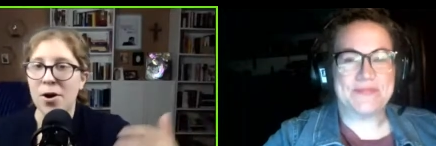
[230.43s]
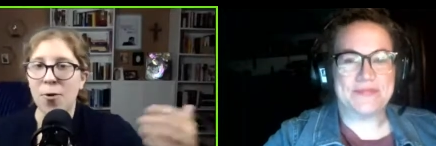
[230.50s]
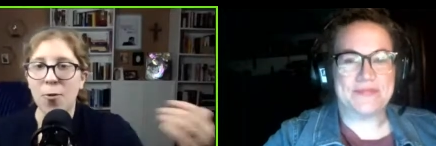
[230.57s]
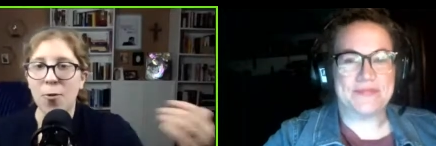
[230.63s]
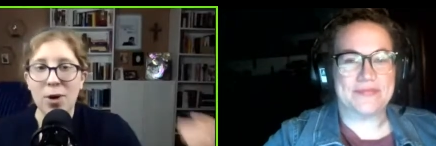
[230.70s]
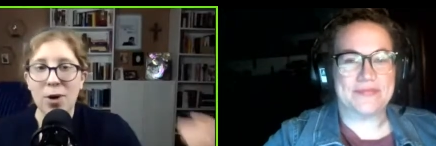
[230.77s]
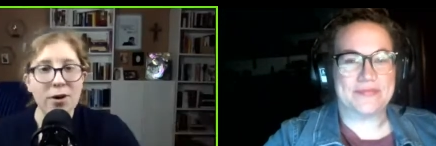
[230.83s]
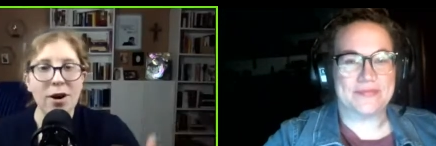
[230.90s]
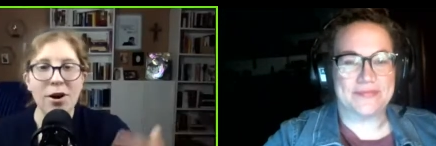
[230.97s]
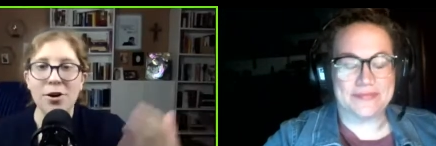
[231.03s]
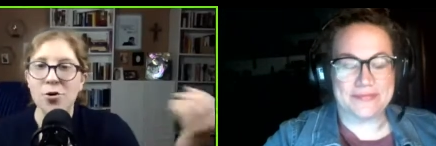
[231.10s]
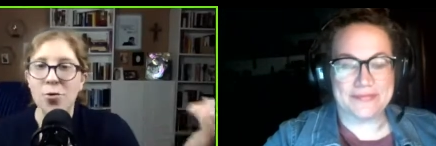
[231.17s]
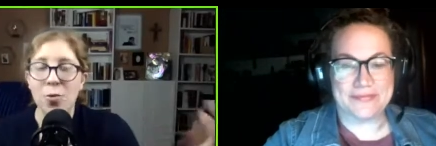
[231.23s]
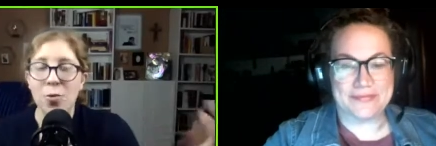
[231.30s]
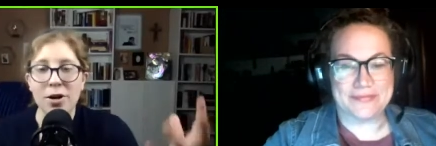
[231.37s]
Speaker 1: Where are you?
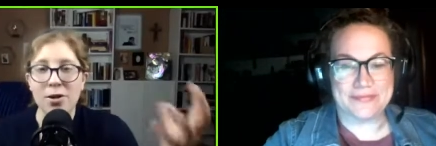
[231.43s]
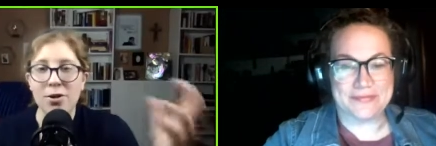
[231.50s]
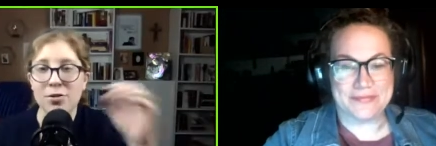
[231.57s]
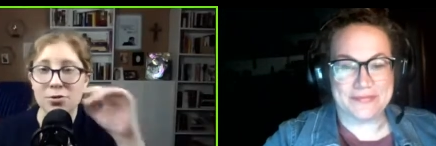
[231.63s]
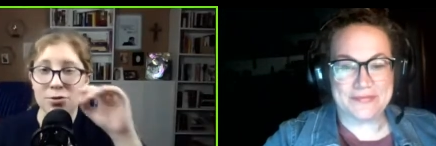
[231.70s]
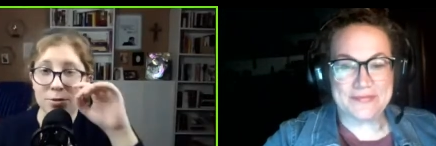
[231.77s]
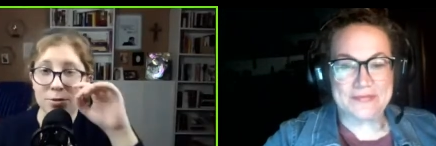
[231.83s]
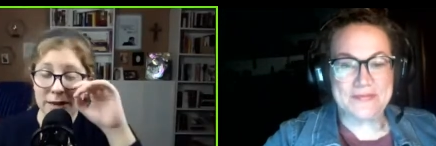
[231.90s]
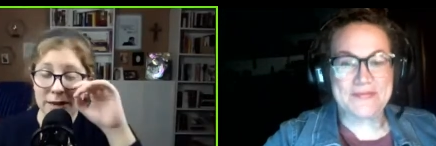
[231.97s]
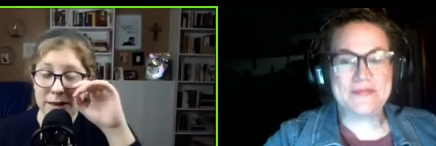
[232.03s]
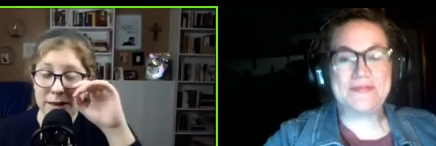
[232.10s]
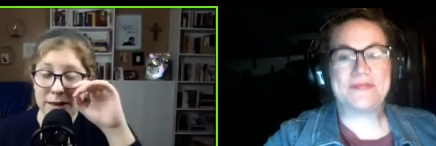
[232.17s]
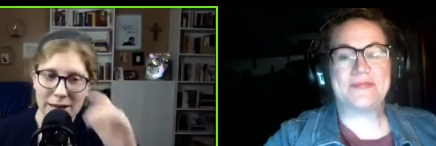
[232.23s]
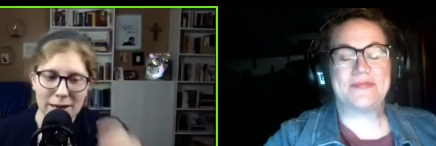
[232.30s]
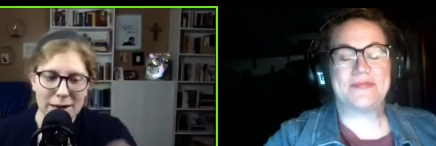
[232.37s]
What are you doing?
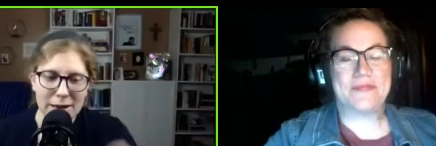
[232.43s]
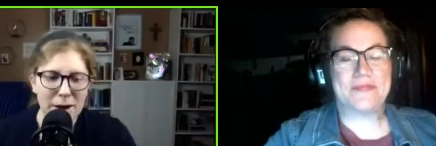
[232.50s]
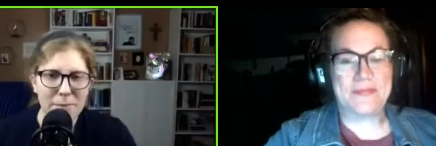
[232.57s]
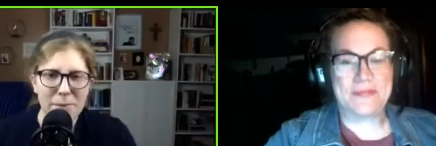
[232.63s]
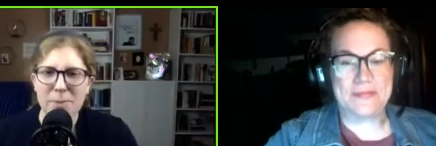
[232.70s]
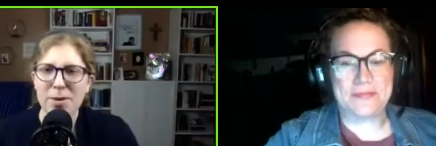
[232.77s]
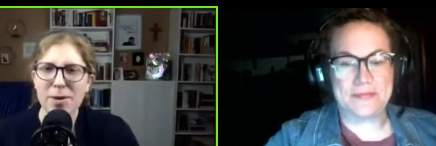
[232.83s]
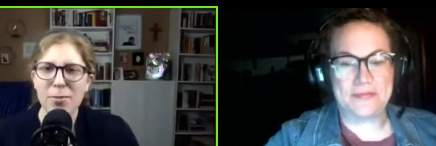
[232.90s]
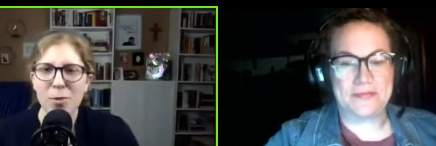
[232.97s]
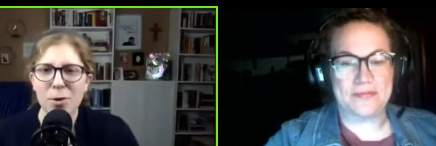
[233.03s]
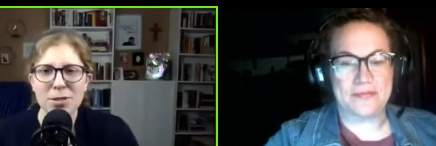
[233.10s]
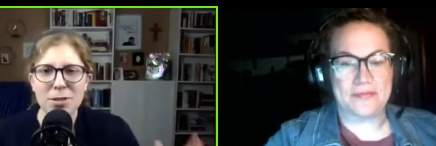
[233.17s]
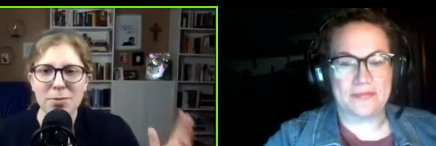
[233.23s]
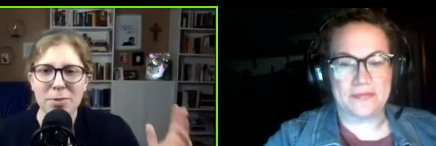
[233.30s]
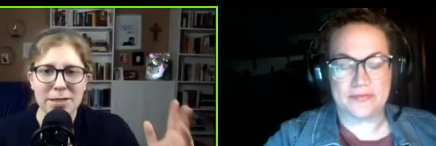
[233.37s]
And uh, maybe what was
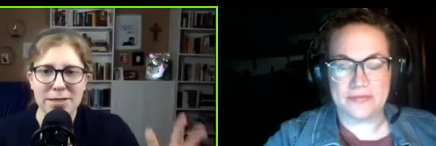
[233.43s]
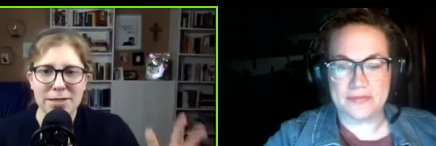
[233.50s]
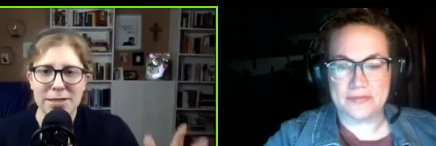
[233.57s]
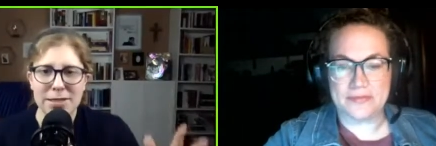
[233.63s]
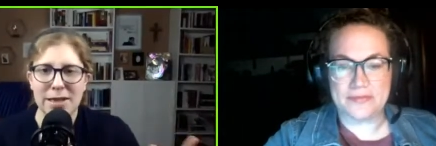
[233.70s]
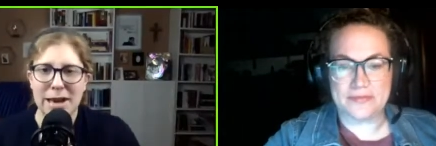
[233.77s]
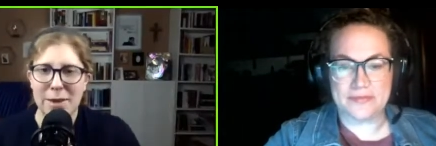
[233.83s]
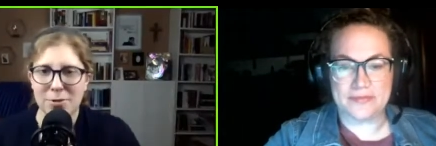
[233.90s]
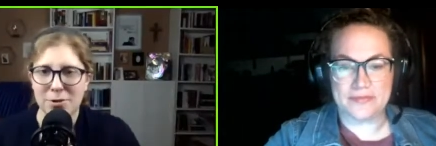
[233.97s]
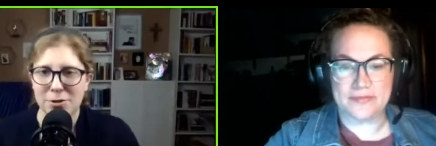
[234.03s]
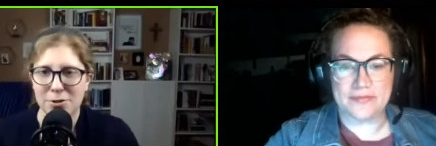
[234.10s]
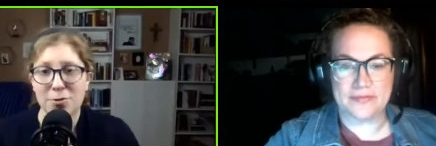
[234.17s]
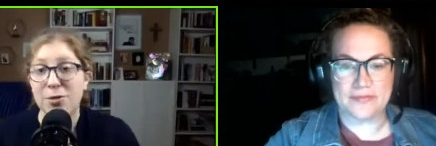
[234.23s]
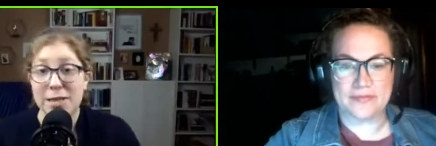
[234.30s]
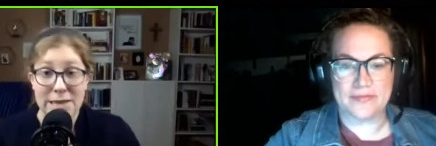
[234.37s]
the best thing that happened to you
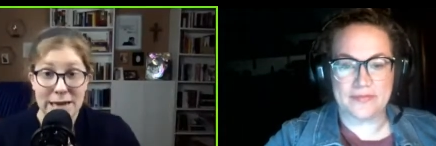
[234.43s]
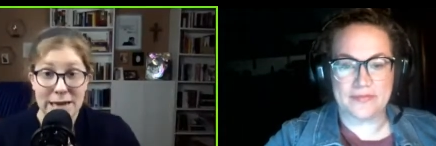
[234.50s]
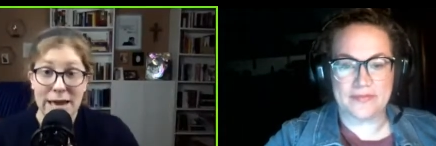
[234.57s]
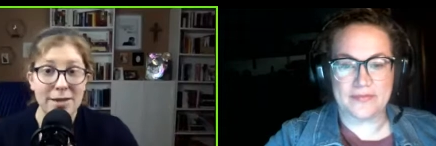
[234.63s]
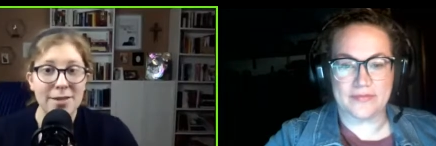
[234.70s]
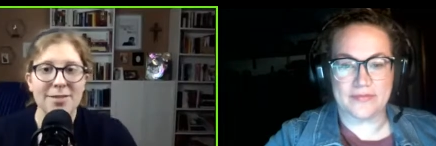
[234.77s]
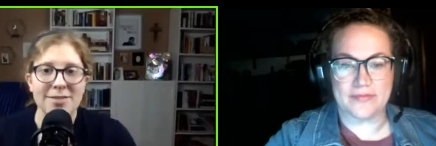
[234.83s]
today?